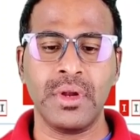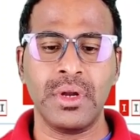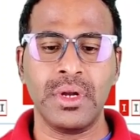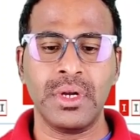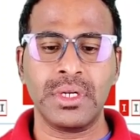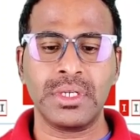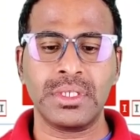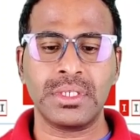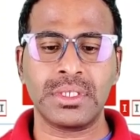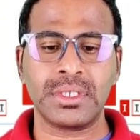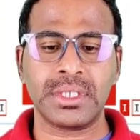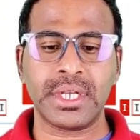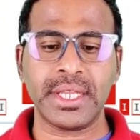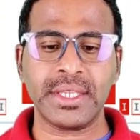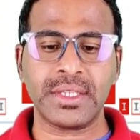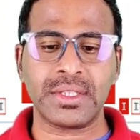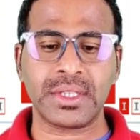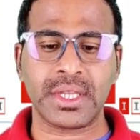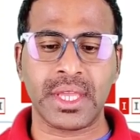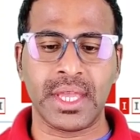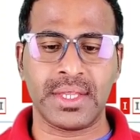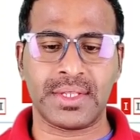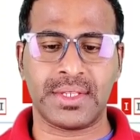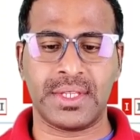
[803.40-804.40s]
test
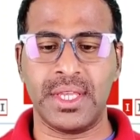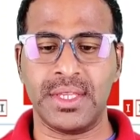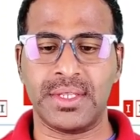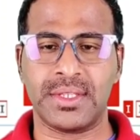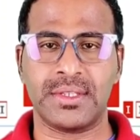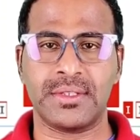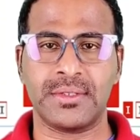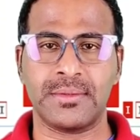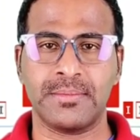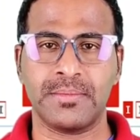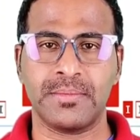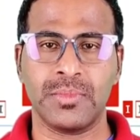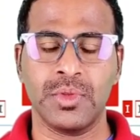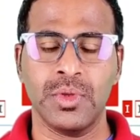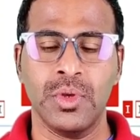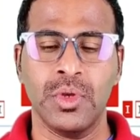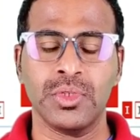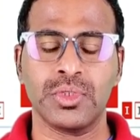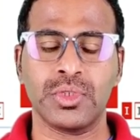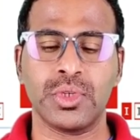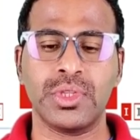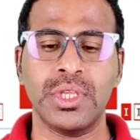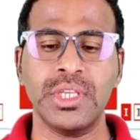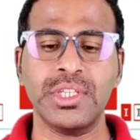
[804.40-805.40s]
cases.
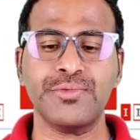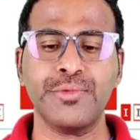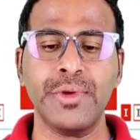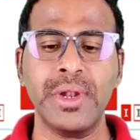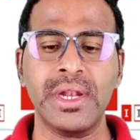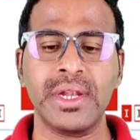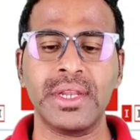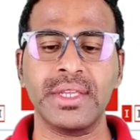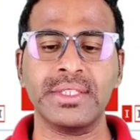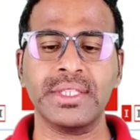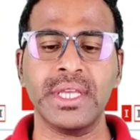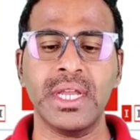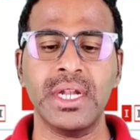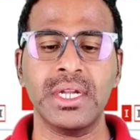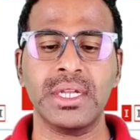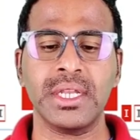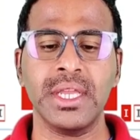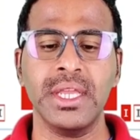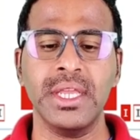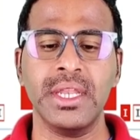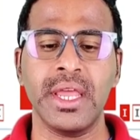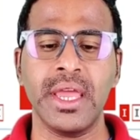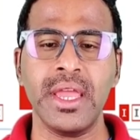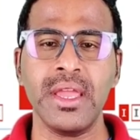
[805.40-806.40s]
So this will result
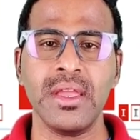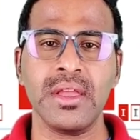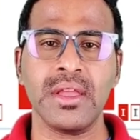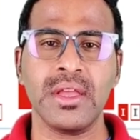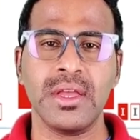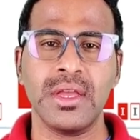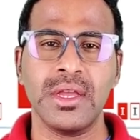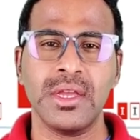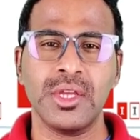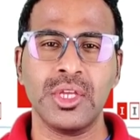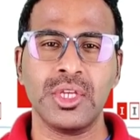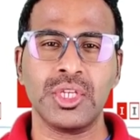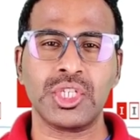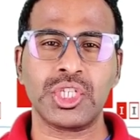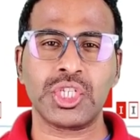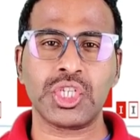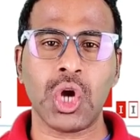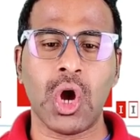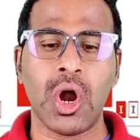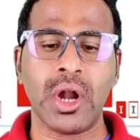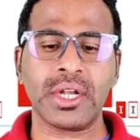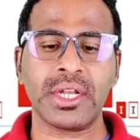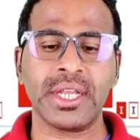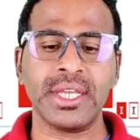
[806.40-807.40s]
in a
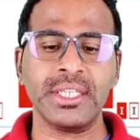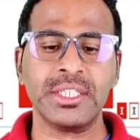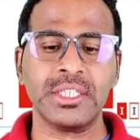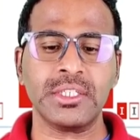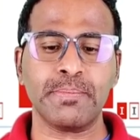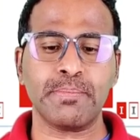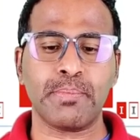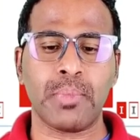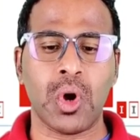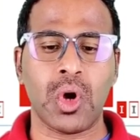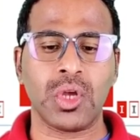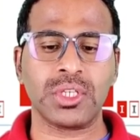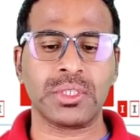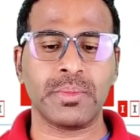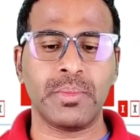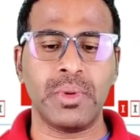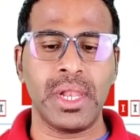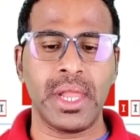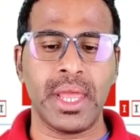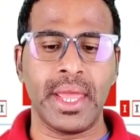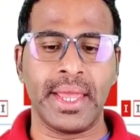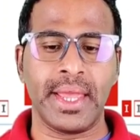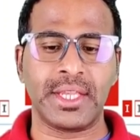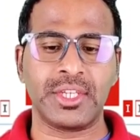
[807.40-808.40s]
shortest possible
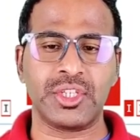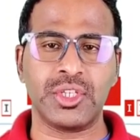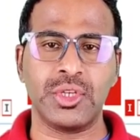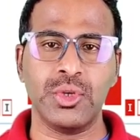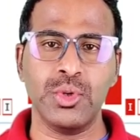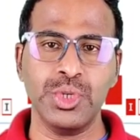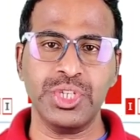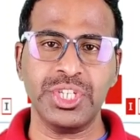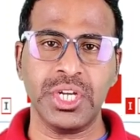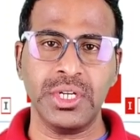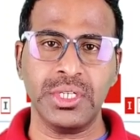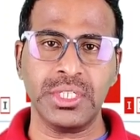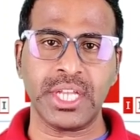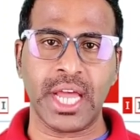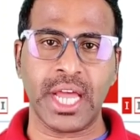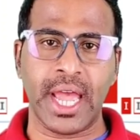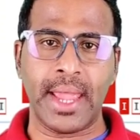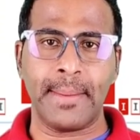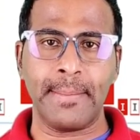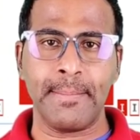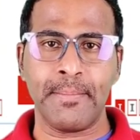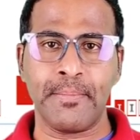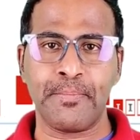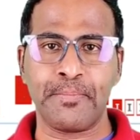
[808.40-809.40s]
execution
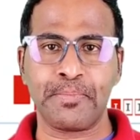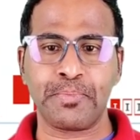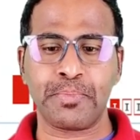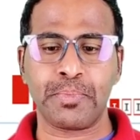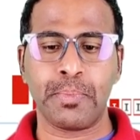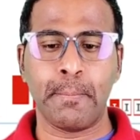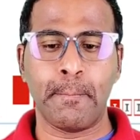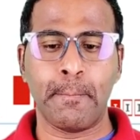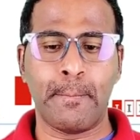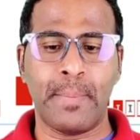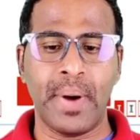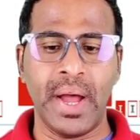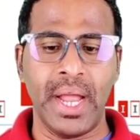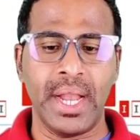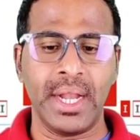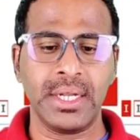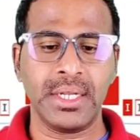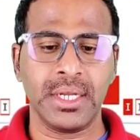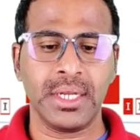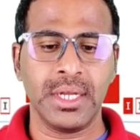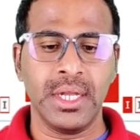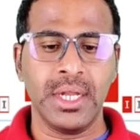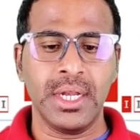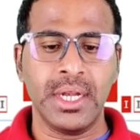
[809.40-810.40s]
time,
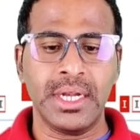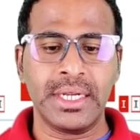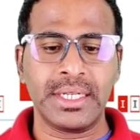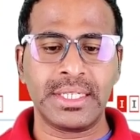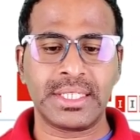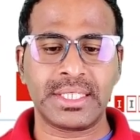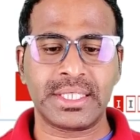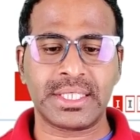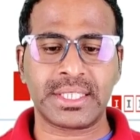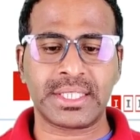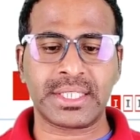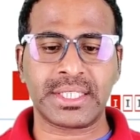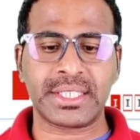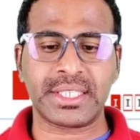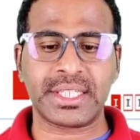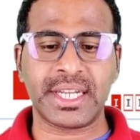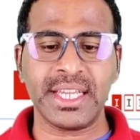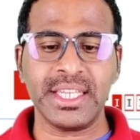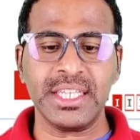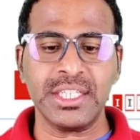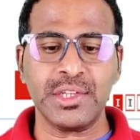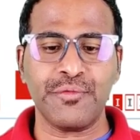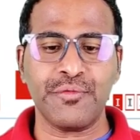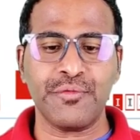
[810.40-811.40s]
but
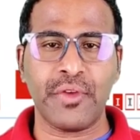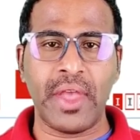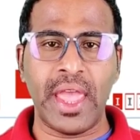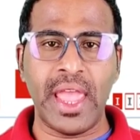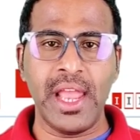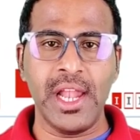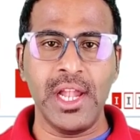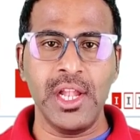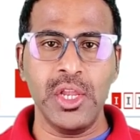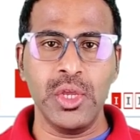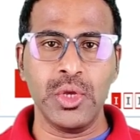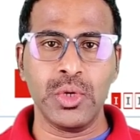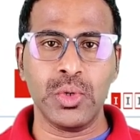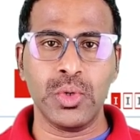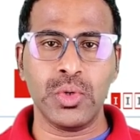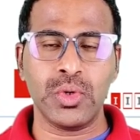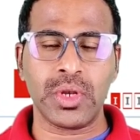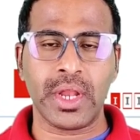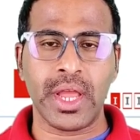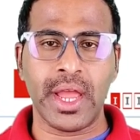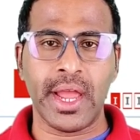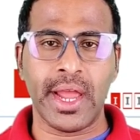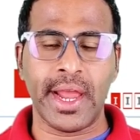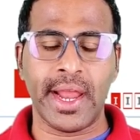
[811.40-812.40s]
test failure
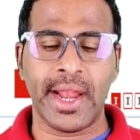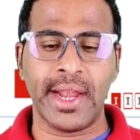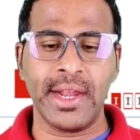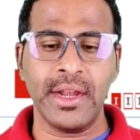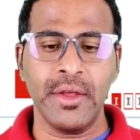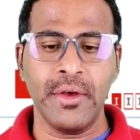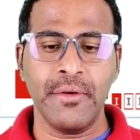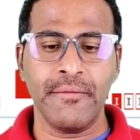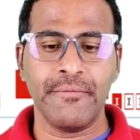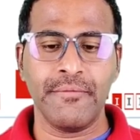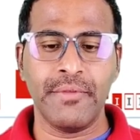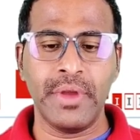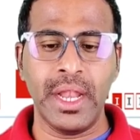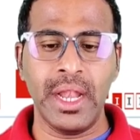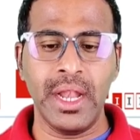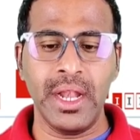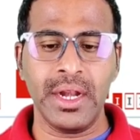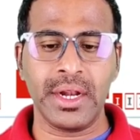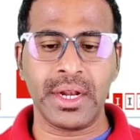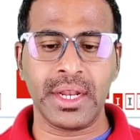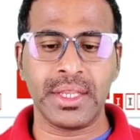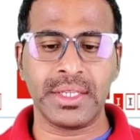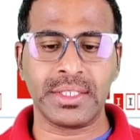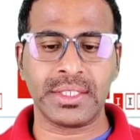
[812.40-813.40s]
and will
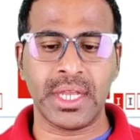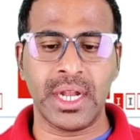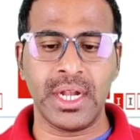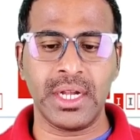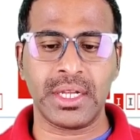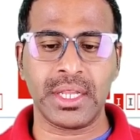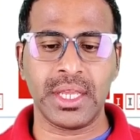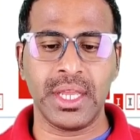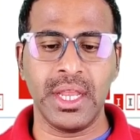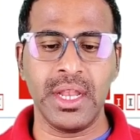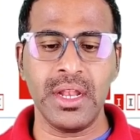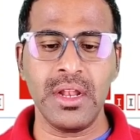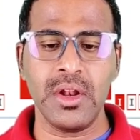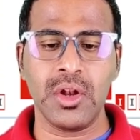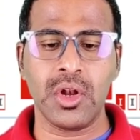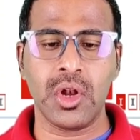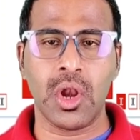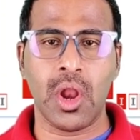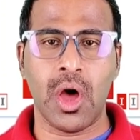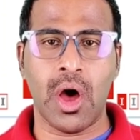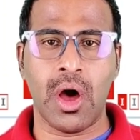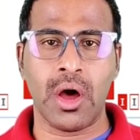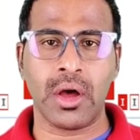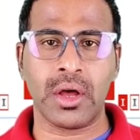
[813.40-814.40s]
result in
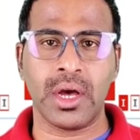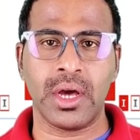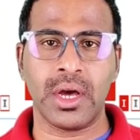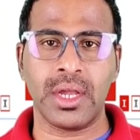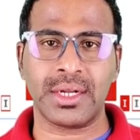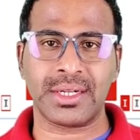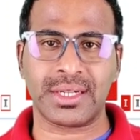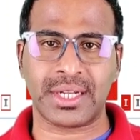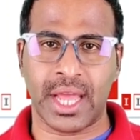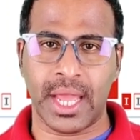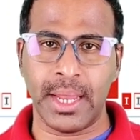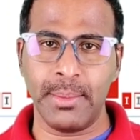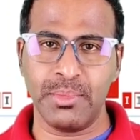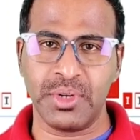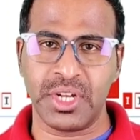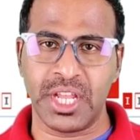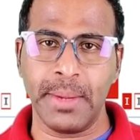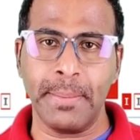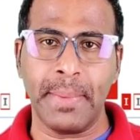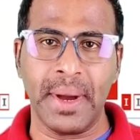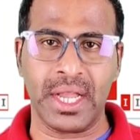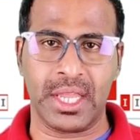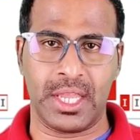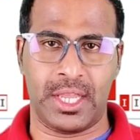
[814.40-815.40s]
longer time
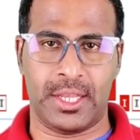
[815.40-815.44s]
debugging.